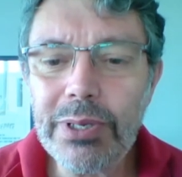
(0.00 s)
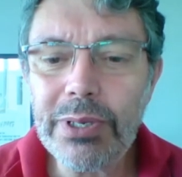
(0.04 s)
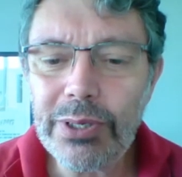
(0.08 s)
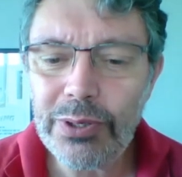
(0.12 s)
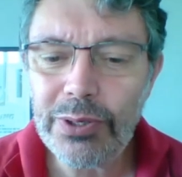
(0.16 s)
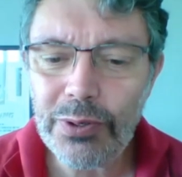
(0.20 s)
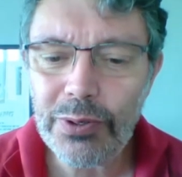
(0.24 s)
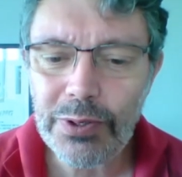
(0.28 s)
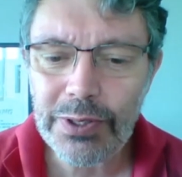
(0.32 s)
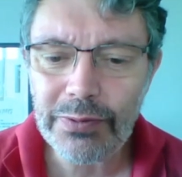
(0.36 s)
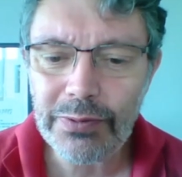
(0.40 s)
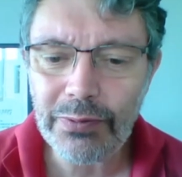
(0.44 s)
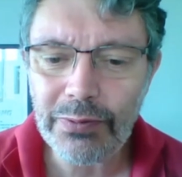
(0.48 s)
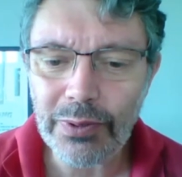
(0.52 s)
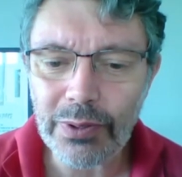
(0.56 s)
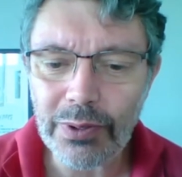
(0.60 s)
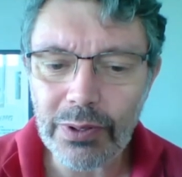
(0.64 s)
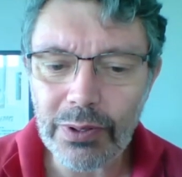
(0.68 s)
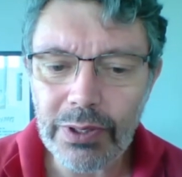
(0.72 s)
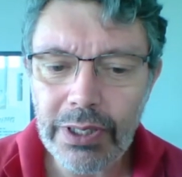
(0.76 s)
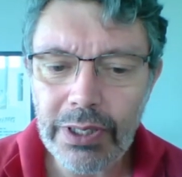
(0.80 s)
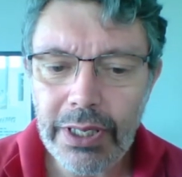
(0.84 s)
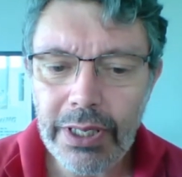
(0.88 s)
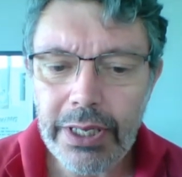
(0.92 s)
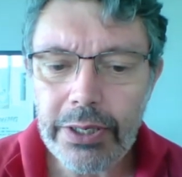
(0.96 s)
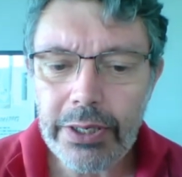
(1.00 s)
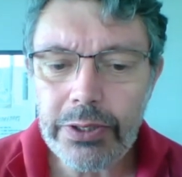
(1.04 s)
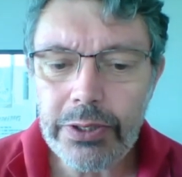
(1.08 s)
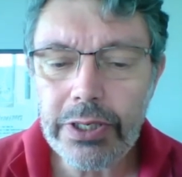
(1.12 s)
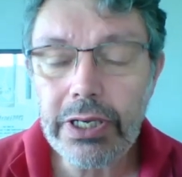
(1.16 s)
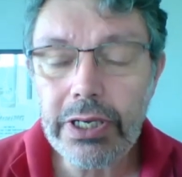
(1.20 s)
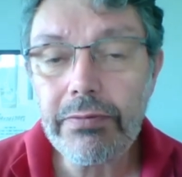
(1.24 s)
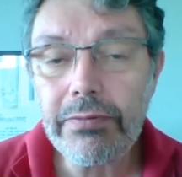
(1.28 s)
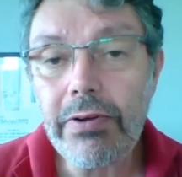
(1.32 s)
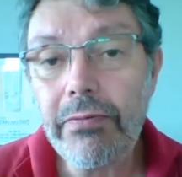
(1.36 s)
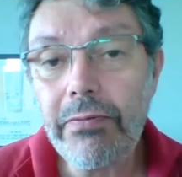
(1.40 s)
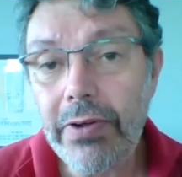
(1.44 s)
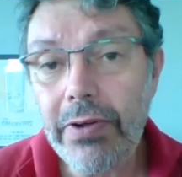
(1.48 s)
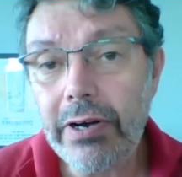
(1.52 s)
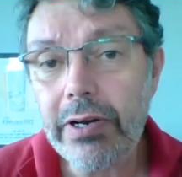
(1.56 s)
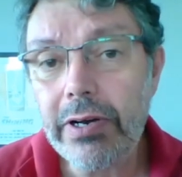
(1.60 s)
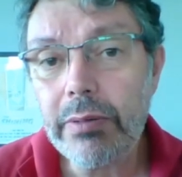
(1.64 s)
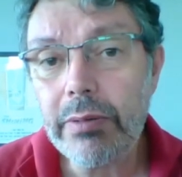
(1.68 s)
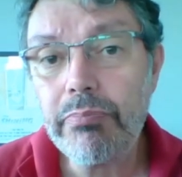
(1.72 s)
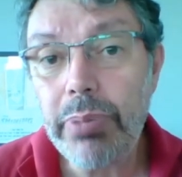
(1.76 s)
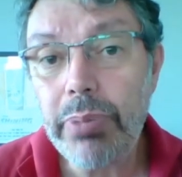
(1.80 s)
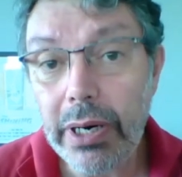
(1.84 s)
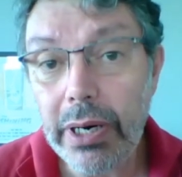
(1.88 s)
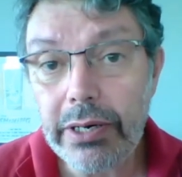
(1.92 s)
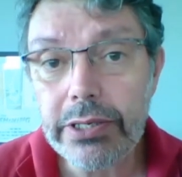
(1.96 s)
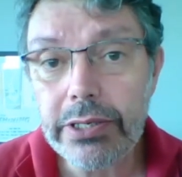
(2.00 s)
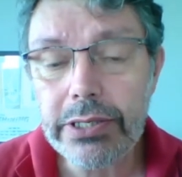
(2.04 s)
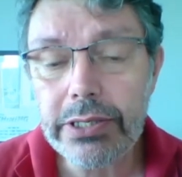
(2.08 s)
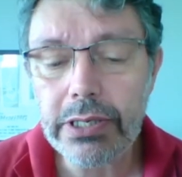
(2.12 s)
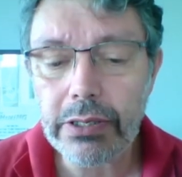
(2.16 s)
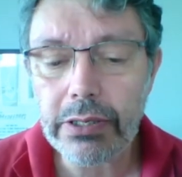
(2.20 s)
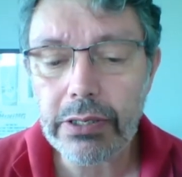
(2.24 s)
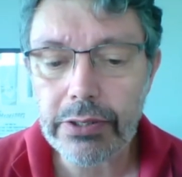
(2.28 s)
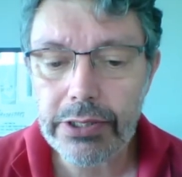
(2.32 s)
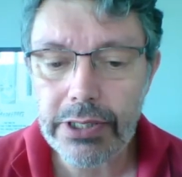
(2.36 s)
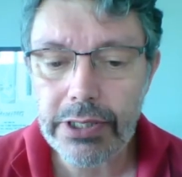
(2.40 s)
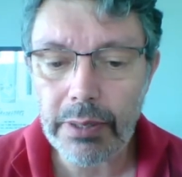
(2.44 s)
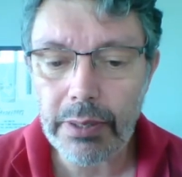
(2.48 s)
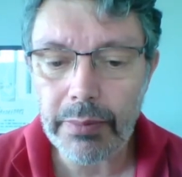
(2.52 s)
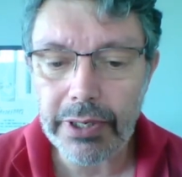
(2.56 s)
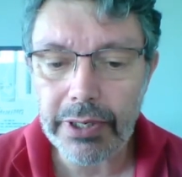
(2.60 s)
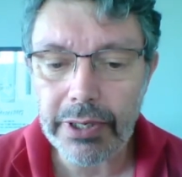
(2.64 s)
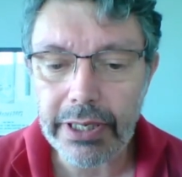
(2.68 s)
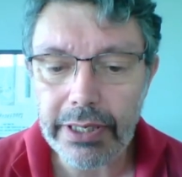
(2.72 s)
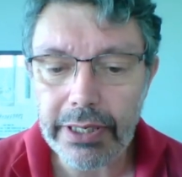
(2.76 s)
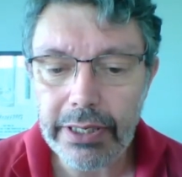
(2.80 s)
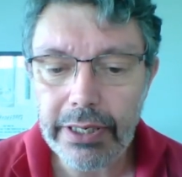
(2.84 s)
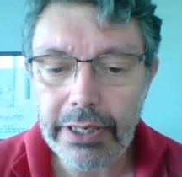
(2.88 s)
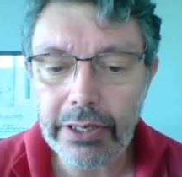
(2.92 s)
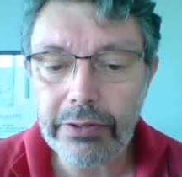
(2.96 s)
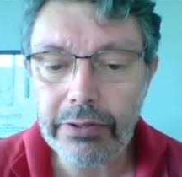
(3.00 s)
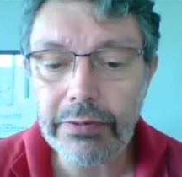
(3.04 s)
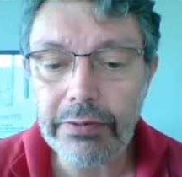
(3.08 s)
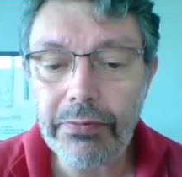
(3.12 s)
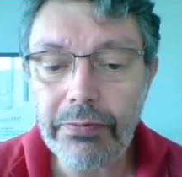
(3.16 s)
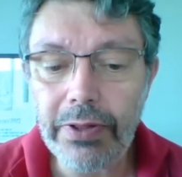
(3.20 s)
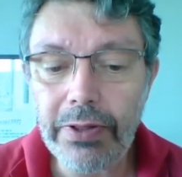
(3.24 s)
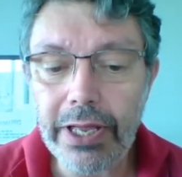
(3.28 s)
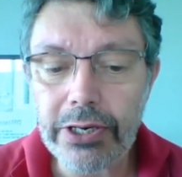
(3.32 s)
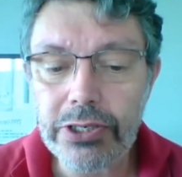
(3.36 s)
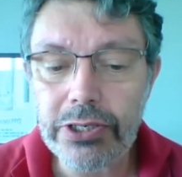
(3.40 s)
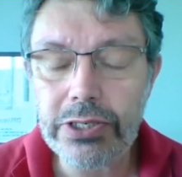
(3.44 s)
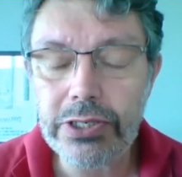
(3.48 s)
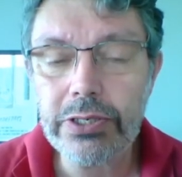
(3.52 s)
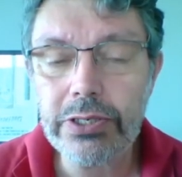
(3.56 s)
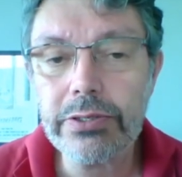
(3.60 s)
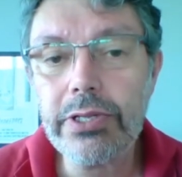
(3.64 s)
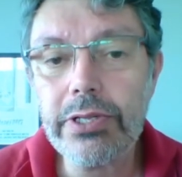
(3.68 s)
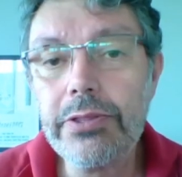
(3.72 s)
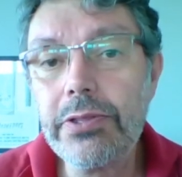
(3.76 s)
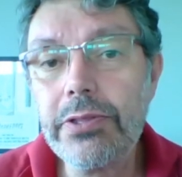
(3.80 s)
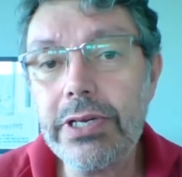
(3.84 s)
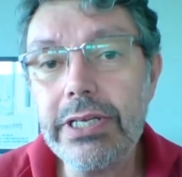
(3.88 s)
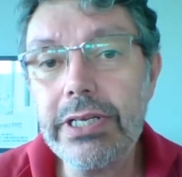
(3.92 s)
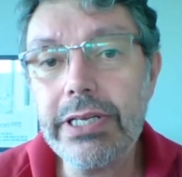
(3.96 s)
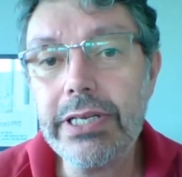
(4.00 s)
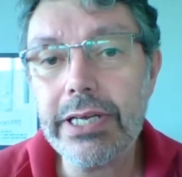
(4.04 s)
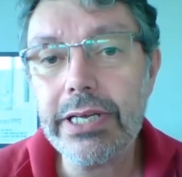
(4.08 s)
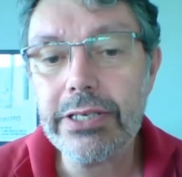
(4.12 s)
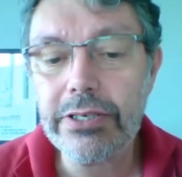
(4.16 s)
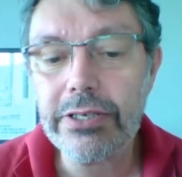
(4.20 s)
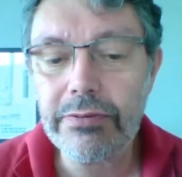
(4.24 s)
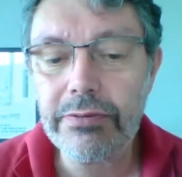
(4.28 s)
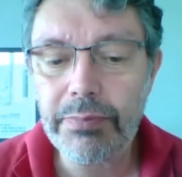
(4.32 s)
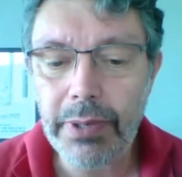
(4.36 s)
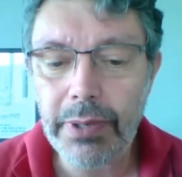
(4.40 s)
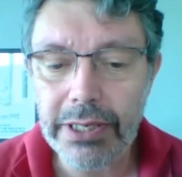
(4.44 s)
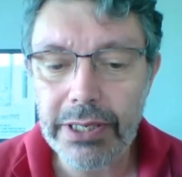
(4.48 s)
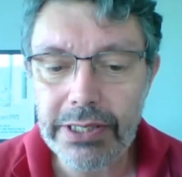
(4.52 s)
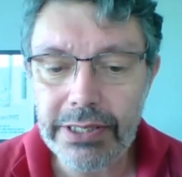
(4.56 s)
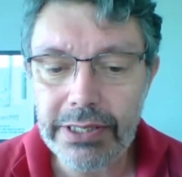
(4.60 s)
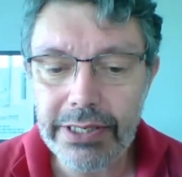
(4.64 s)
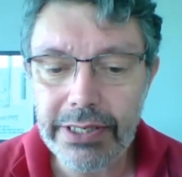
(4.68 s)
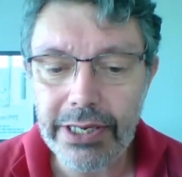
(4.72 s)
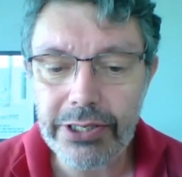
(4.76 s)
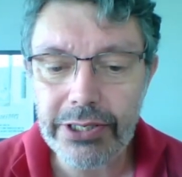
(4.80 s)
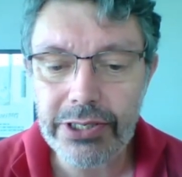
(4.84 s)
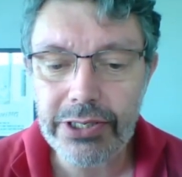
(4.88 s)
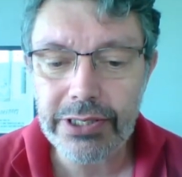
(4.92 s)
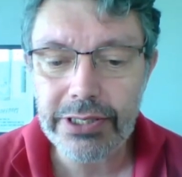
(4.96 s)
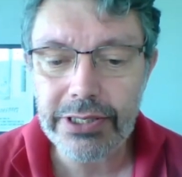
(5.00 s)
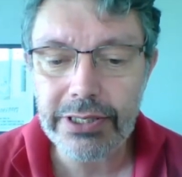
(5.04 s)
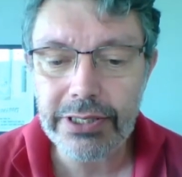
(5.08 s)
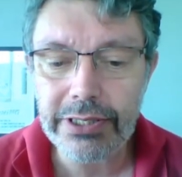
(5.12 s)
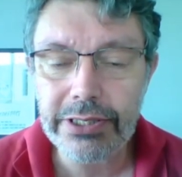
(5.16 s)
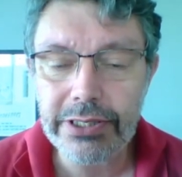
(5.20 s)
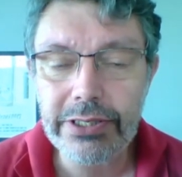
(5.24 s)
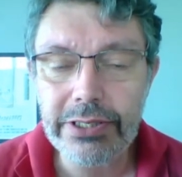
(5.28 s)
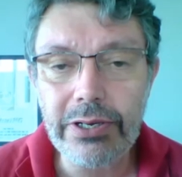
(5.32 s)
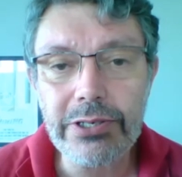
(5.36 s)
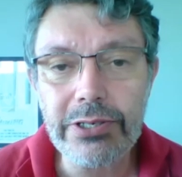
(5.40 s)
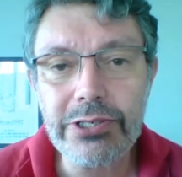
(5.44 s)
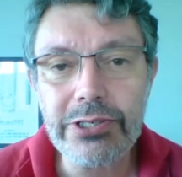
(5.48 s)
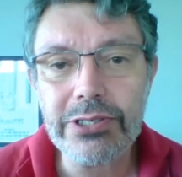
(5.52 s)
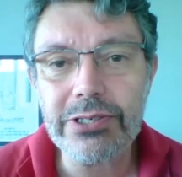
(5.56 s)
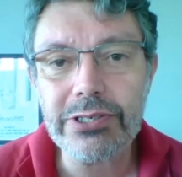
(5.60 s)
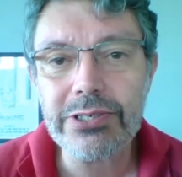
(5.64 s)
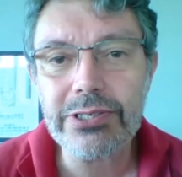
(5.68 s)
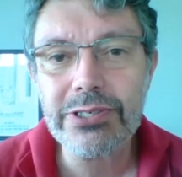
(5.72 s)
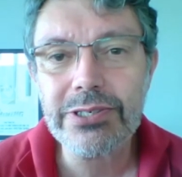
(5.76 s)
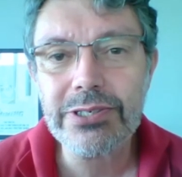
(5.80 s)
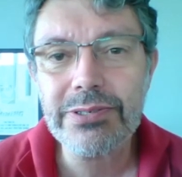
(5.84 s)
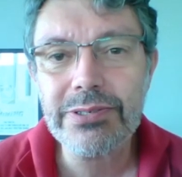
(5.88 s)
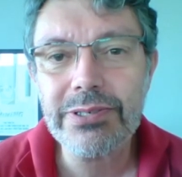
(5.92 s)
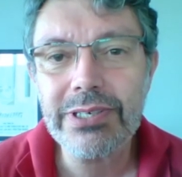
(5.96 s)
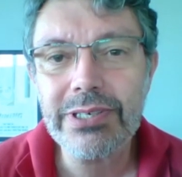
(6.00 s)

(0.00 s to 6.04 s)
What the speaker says: useful to give a very personal summary and reflection on the 3 days of presentations and discussions.